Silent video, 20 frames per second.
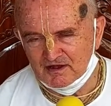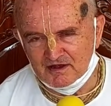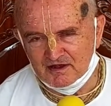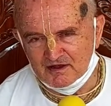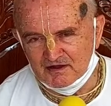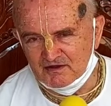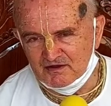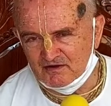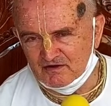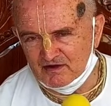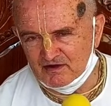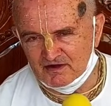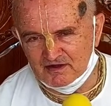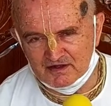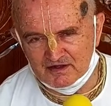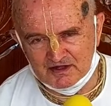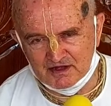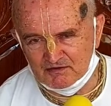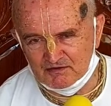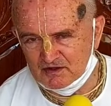
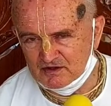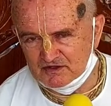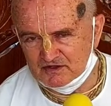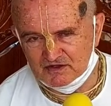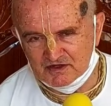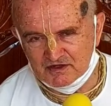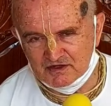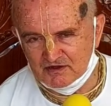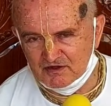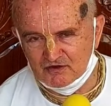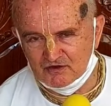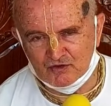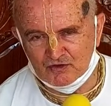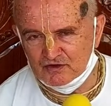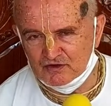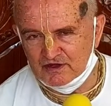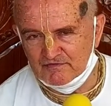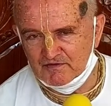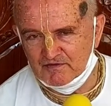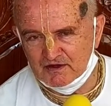there was no
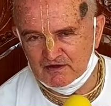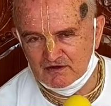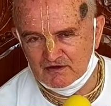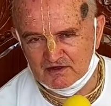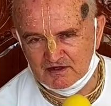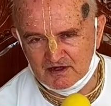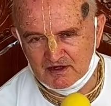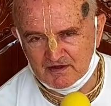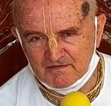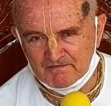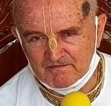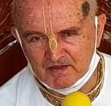difficulty